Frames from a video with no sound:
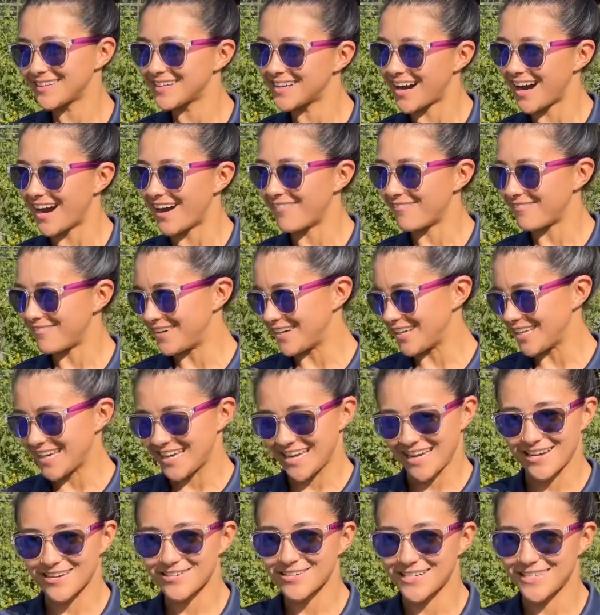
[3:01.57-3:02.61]
got really
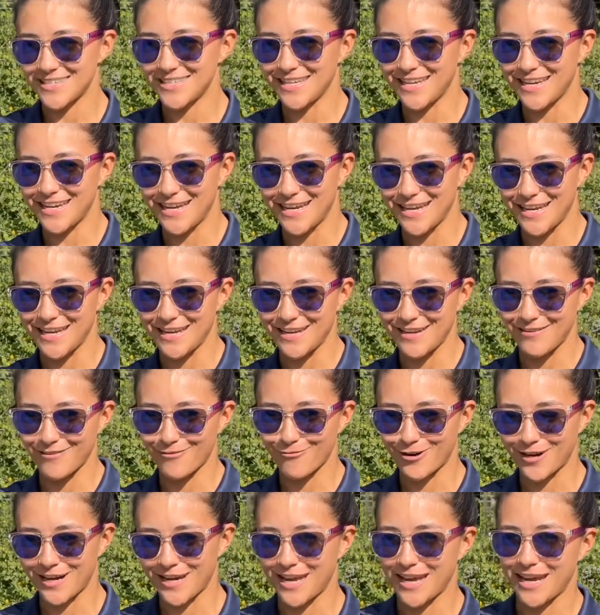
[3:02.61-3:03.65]
interested in
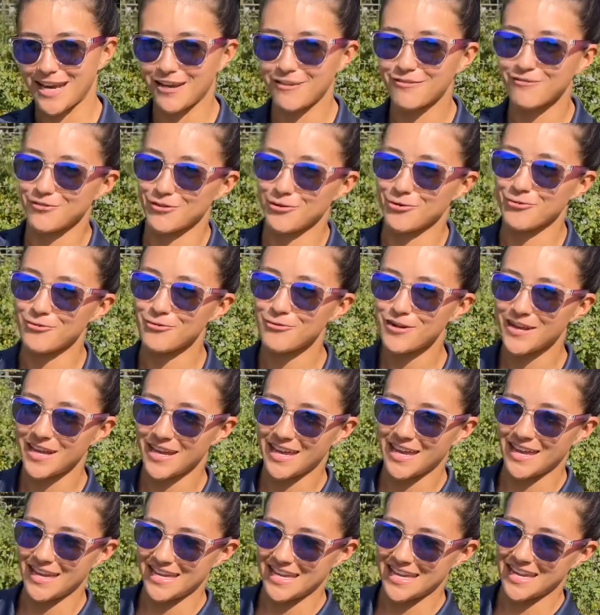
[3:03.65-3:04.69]
organic food
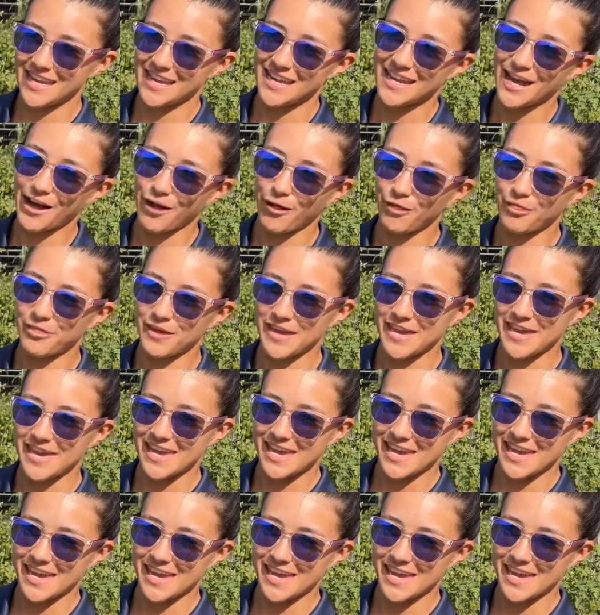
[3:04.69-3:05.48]
and eating healthy.